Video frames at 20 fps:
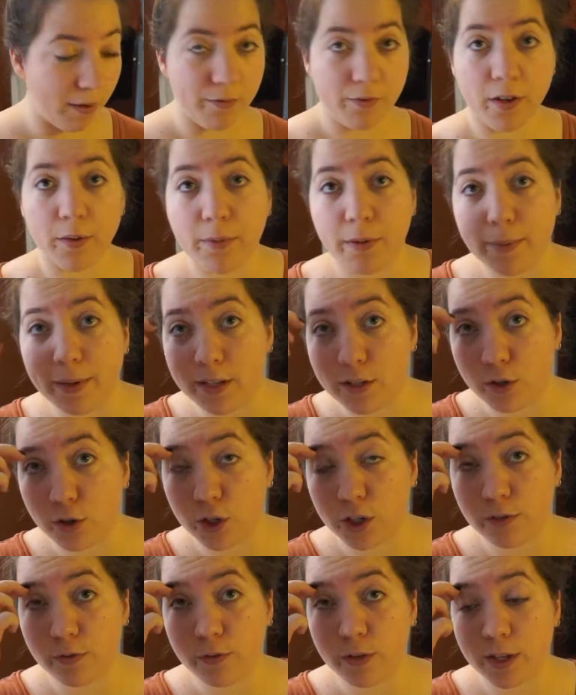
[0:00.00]
my family made
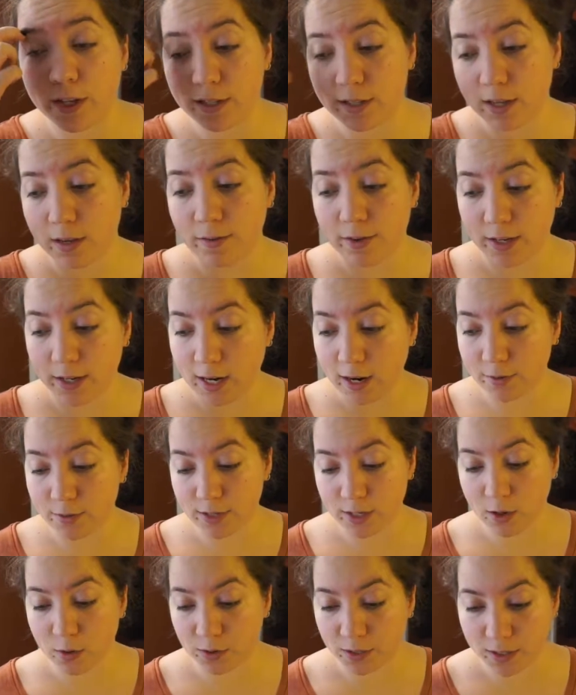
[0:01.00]
turkey for Thanksgiving, and I
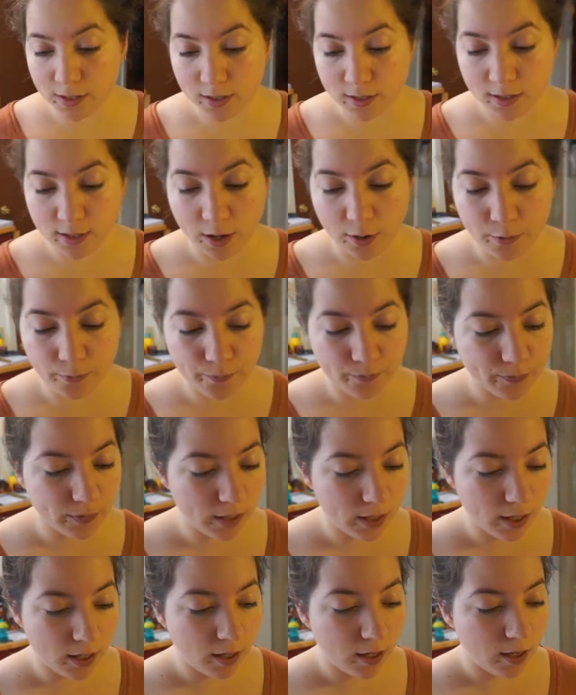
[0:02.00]
was the oldest, so
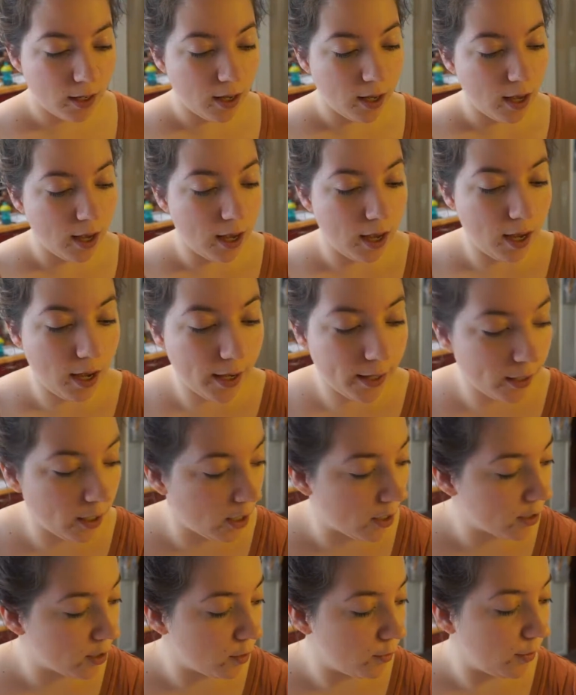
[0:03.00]
I
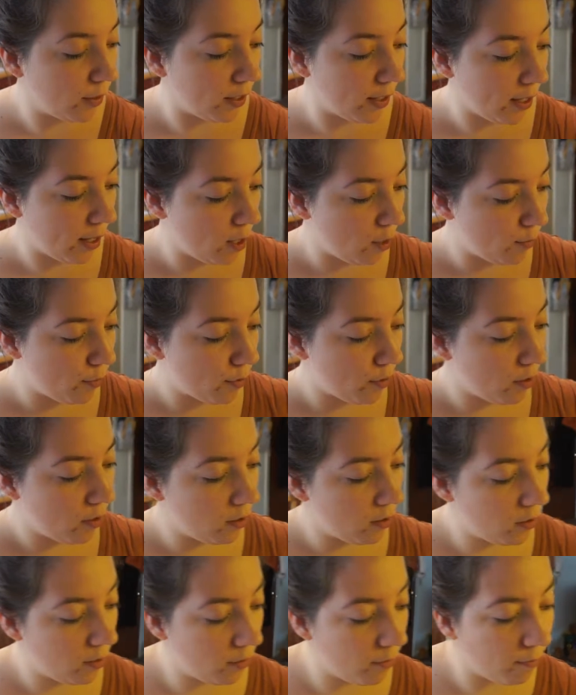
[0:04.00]
got to be the
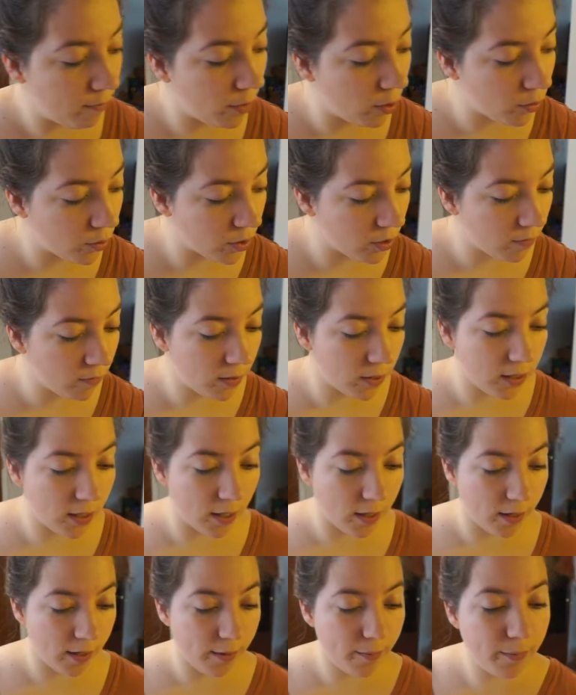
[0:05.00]
helper most of the
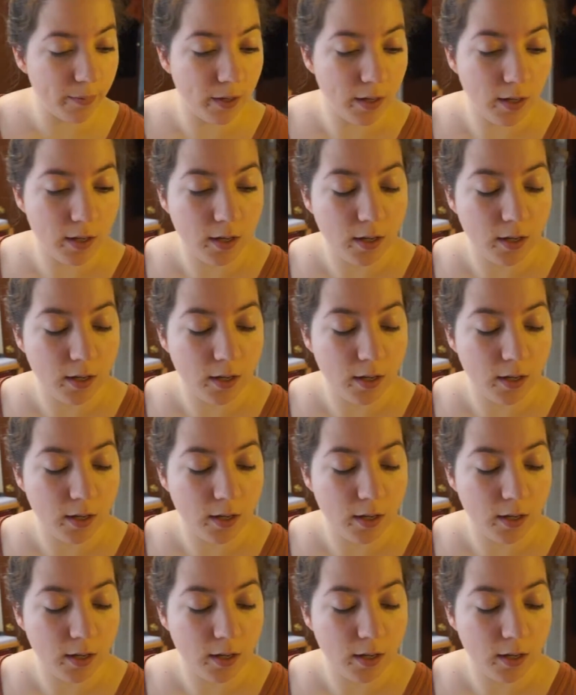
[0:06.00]
time.